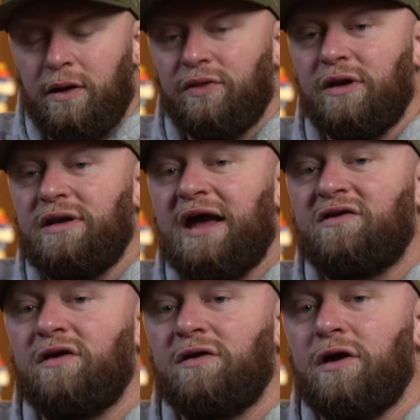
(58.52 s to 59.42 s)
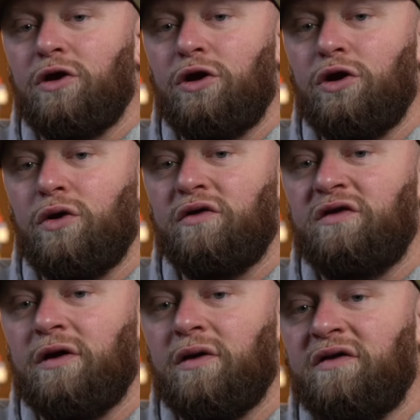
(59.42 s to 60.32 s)
The next thing that you're going to notice
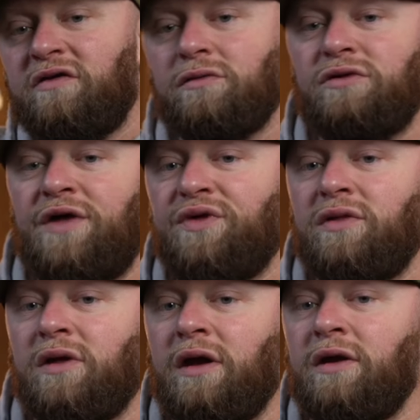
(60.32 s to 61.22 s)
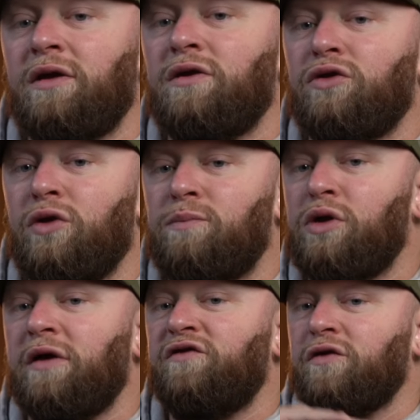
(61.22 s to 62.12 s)
here is the lengthen in the
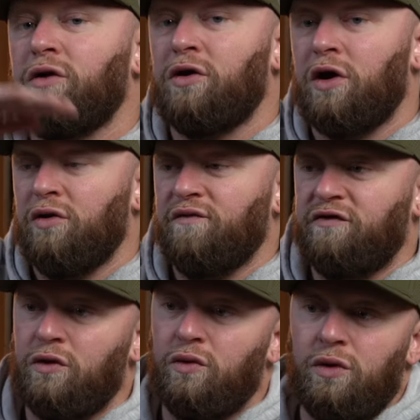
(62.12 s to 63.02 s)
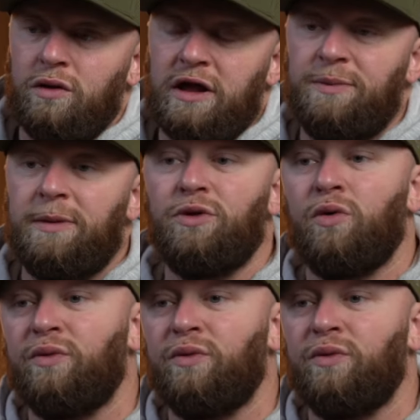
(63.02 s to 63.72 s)
blood sugar curve. So a lot of people don't